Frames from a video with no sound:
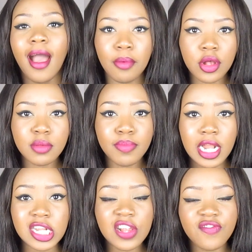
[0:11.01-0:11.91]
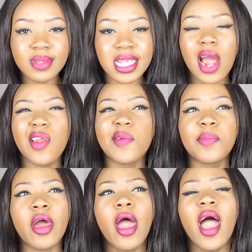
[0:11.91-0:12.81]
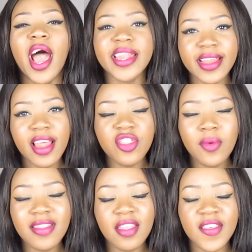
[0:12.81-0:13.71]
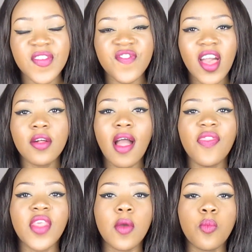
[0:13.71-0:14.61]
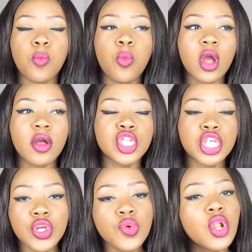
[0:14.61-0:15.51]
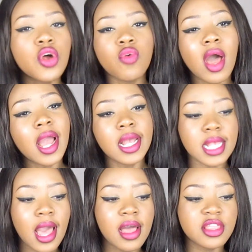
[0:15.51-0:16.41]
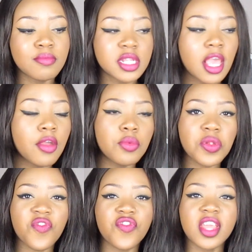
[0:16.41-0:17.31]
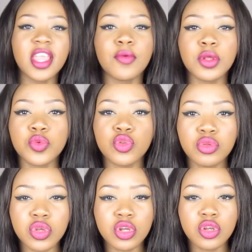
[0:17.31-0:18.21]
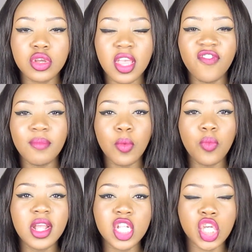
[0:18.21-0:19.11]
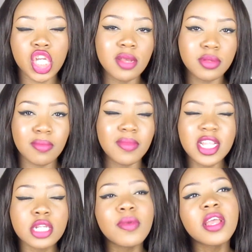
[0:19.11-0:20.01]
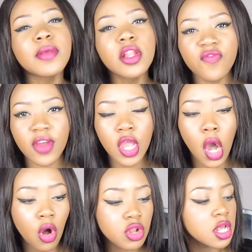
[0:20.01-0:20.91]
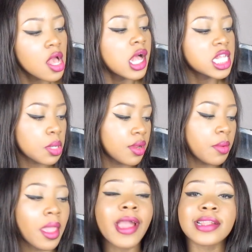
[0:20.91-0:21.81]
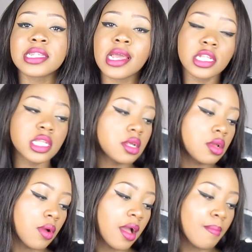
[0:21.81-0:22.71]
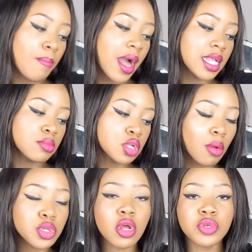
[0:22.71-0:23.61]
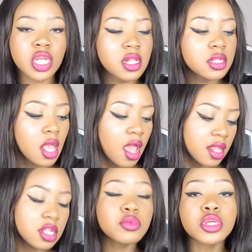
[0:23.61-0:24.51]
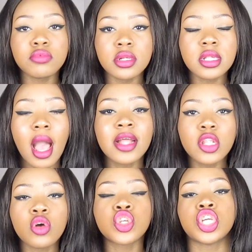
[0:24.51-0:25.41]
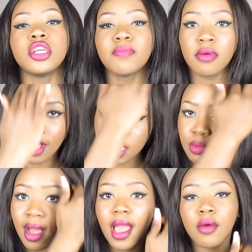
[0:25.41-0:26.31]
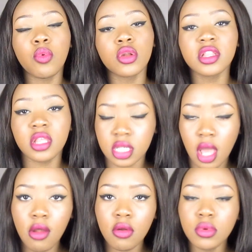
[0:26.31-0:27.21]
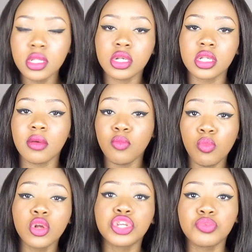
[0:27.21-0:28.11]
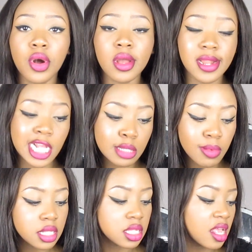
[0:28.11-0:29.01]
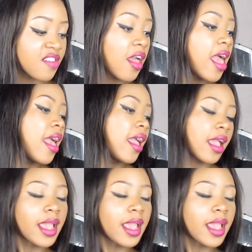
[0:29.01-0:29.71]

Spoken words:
I bought some black jeans from Zara, but I didn't like the way that they felt and they were too low rise and the material was funny and it was giving me weird shapes and just made me look very odd. So anyway, I decided to buy some Topshop jeans. Topshop jeans are not cheap and that's why I wanted the Zara ones, because they're much more inexpensive.